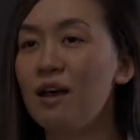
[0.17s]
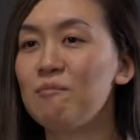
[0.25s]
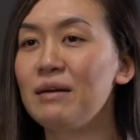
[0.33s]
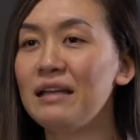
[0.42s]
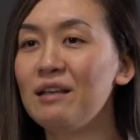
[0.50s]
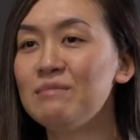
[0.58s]

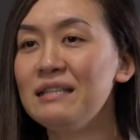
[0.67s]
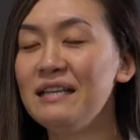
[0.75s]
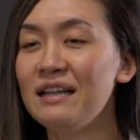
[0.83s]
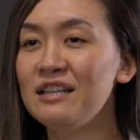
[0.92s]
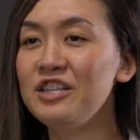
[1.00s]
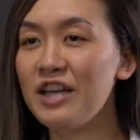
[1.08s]
My name's
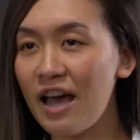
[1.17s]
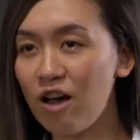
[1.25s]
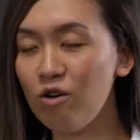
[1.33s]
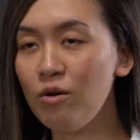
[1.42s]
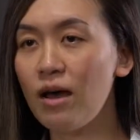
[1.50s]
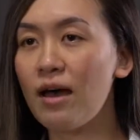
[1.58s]
Adela
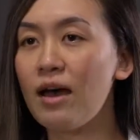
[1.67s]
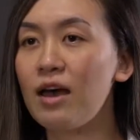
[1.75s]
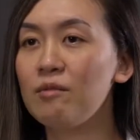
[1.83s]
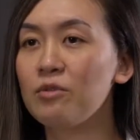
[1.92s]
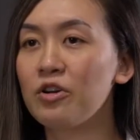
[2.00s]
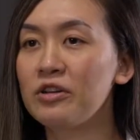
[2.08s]
Chow.
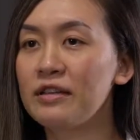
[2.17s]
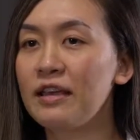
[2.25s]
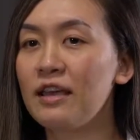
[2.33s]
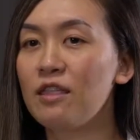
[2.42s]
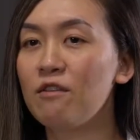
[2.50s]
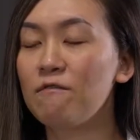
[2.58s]
I'm
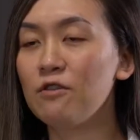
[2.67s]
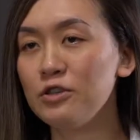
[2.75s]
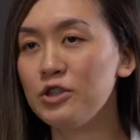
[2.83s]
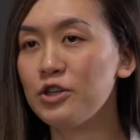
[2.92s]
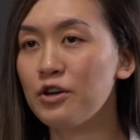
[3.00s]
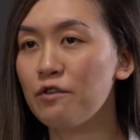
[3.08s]
currently in the
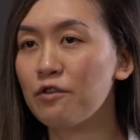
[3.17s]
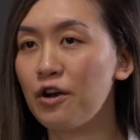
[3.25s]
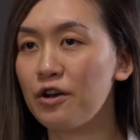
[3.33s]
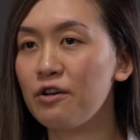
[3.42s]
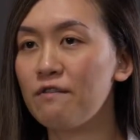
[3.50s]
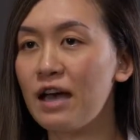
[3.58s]
first year of
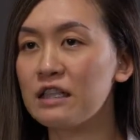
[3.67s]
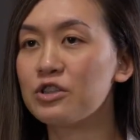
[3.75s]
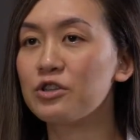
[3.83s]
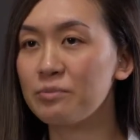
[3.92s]
cardiovascular